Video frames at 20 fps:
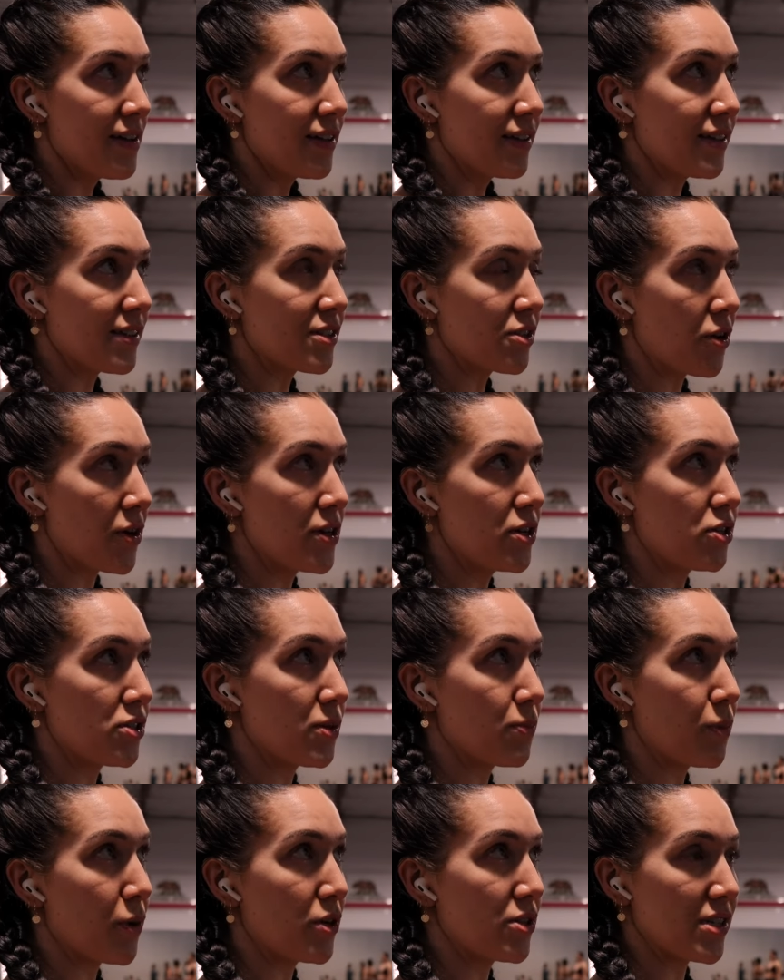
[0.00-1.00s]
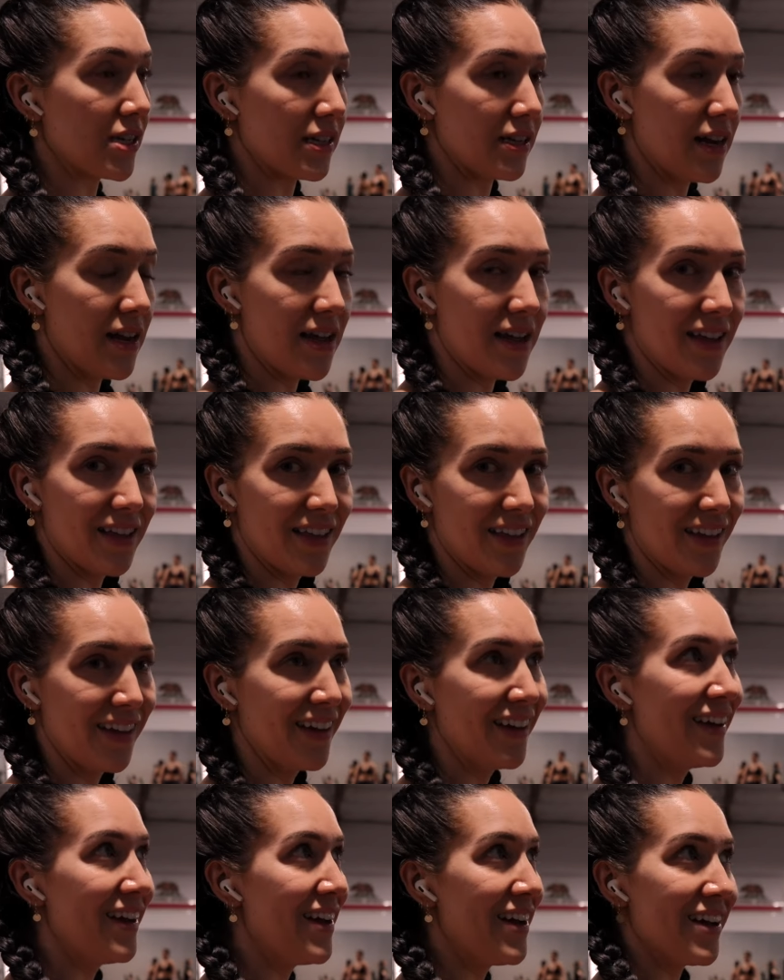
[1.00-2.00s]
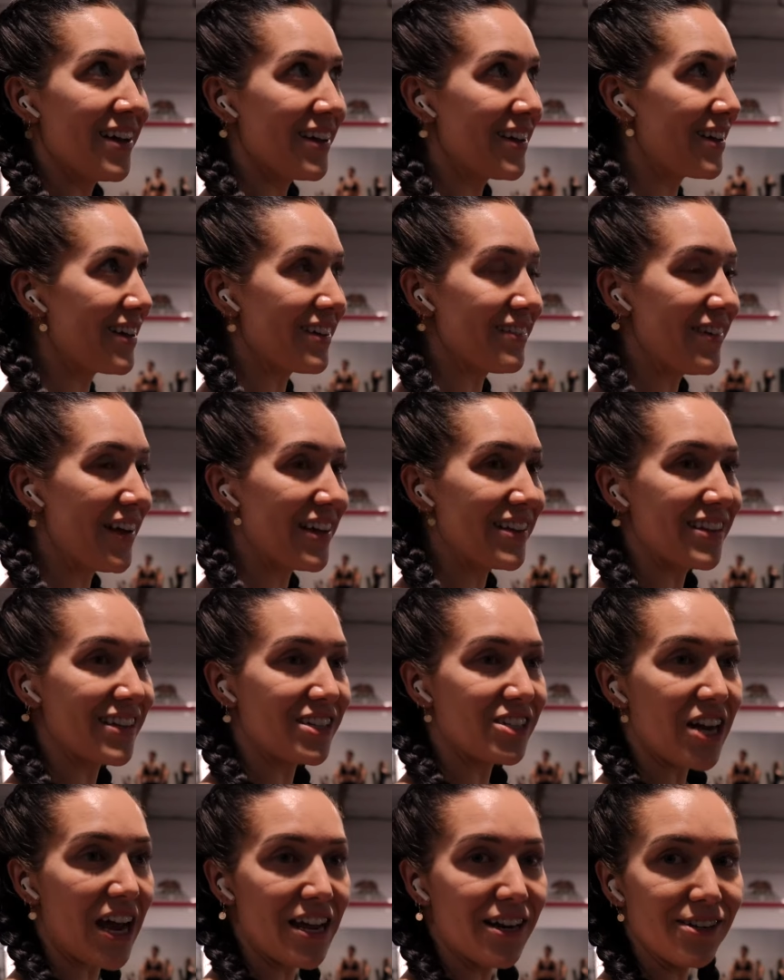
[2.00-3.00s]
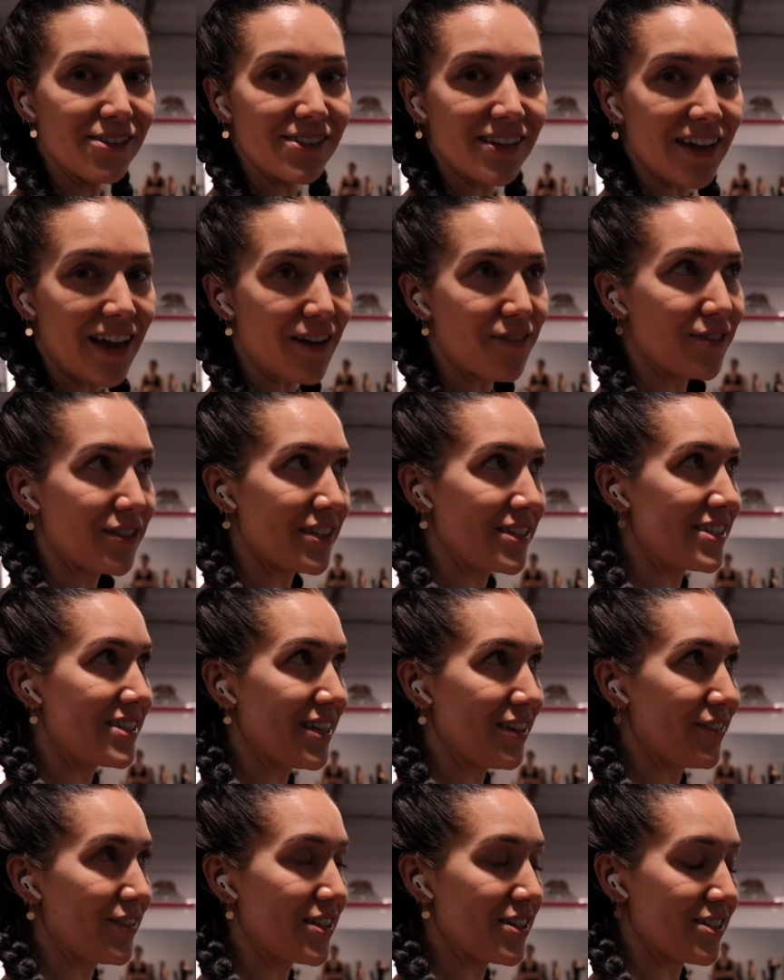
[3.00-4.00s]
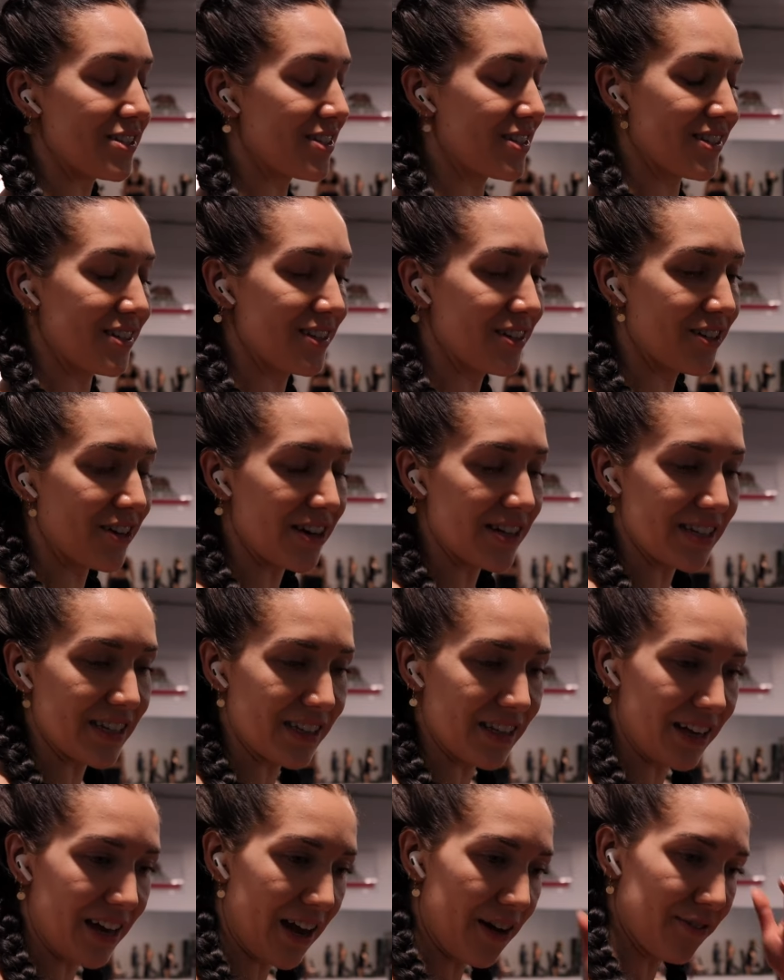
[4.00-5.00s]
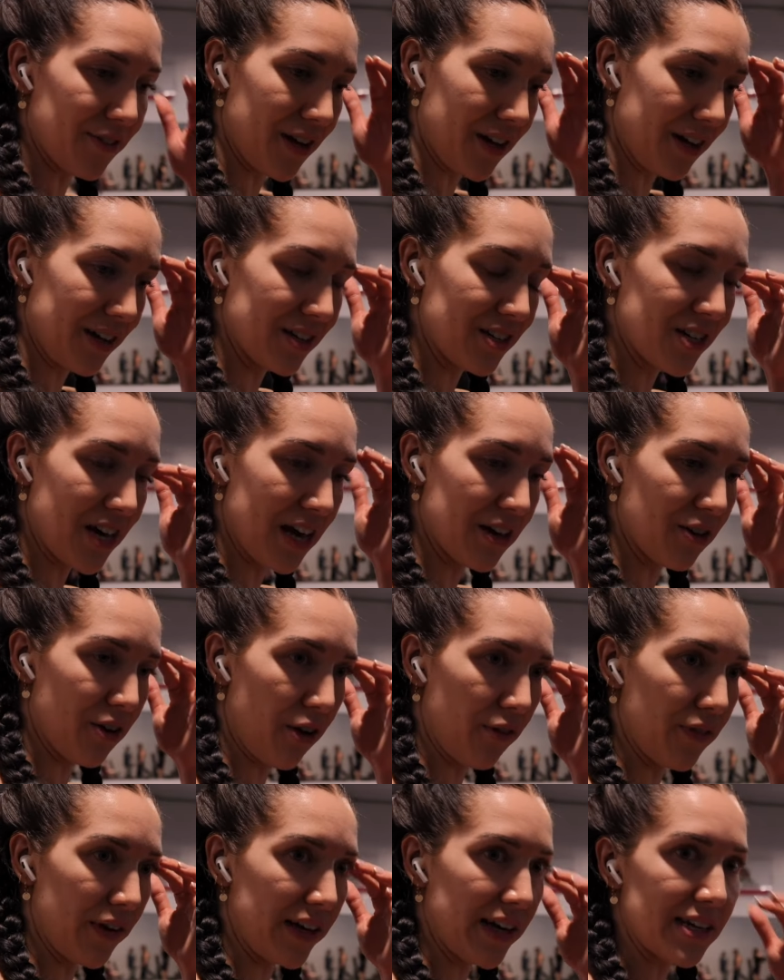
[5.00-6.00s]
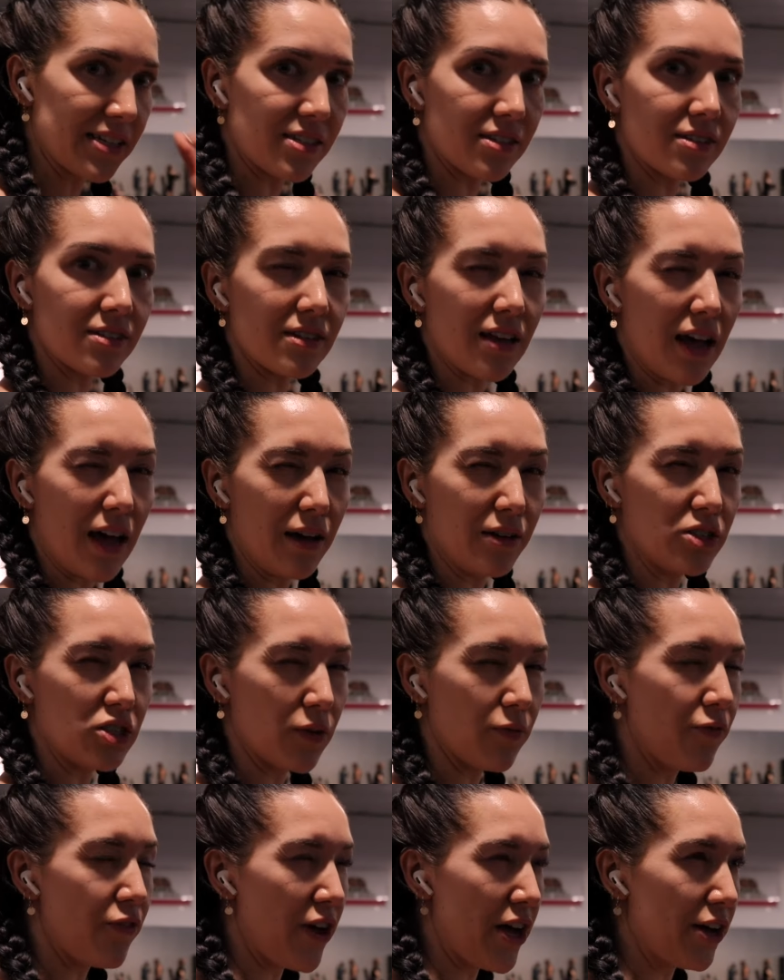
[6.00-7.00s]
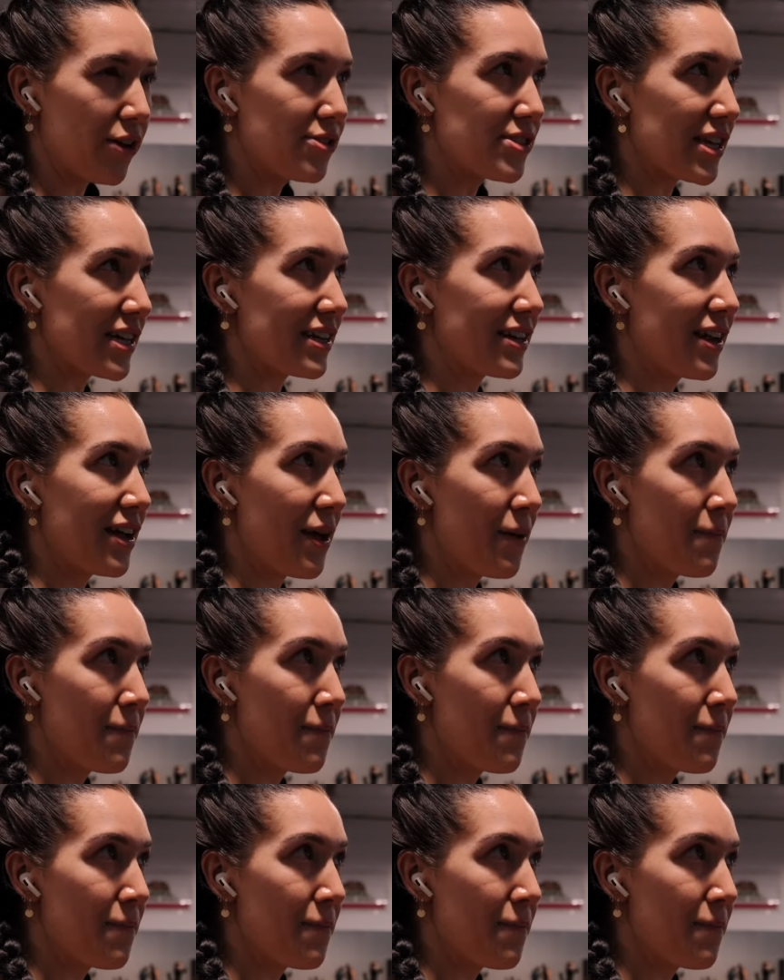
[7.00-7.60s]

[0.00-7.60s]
let's go ahead and do some posing. Man, the channels they have on this TV is crazy. They have a channel of, I guess, gym fails, and